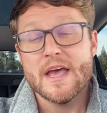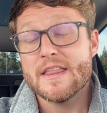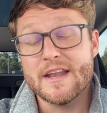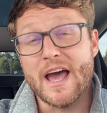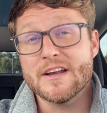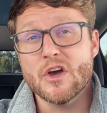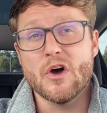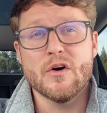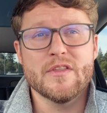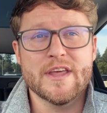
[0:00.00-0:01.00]
Then I'd
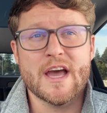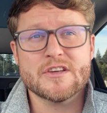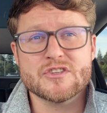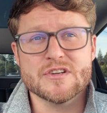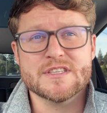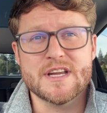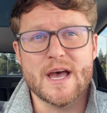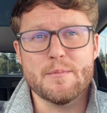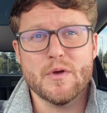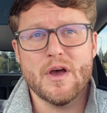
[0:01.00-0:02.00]
go the extra
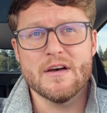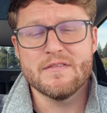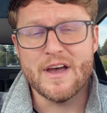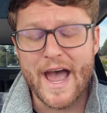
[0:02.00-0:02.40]
step of,